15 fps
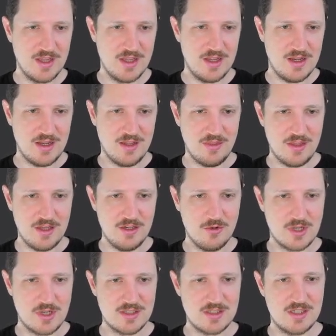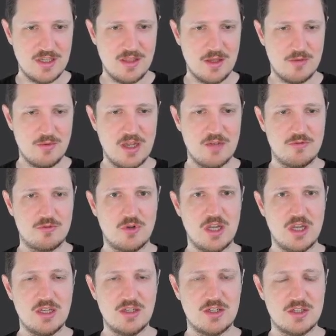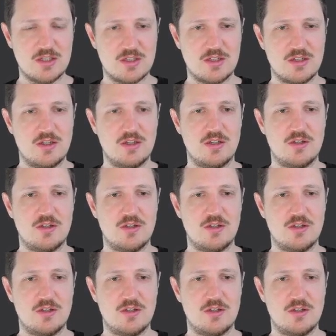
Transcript: And then you can see that we have created